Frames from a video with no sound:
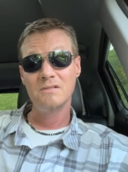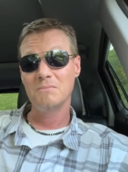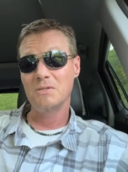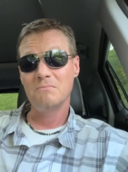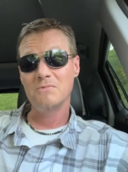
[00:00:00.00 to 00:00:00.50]

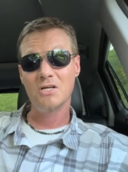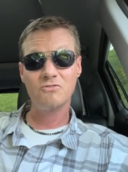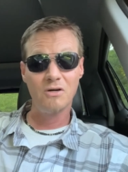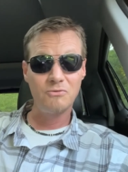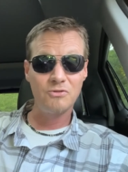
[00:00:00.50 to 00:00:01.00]
But a
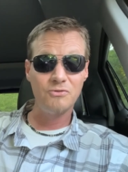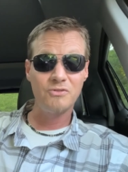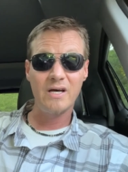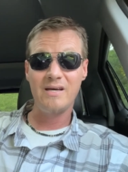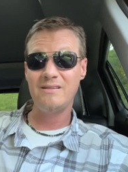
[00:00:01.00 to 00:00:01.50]
slow
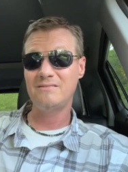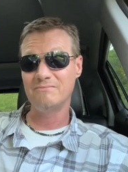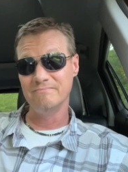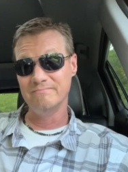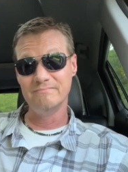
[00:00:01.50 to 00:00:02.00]
Tuesday,
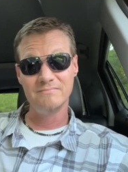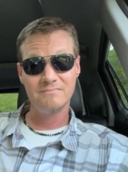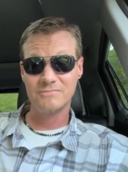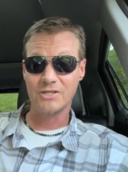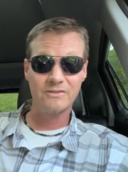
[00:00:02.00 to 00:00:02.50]

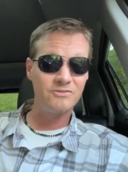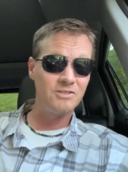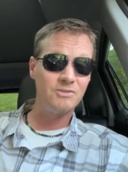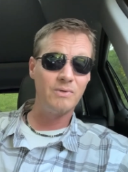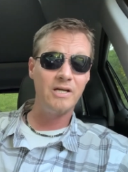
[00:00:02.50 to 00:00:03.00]
certain
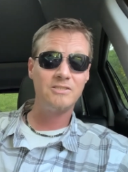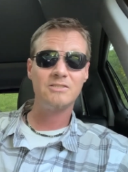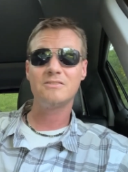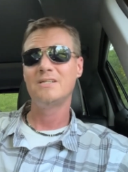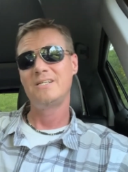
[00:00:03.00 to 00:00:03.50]

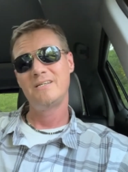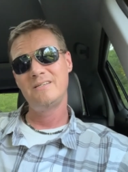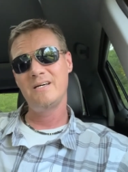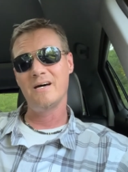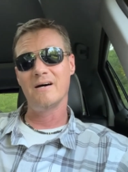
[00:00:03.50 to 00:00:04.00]
situations,
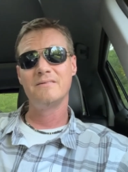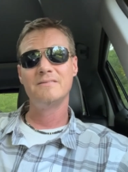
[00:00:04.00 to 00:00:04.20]
yeah.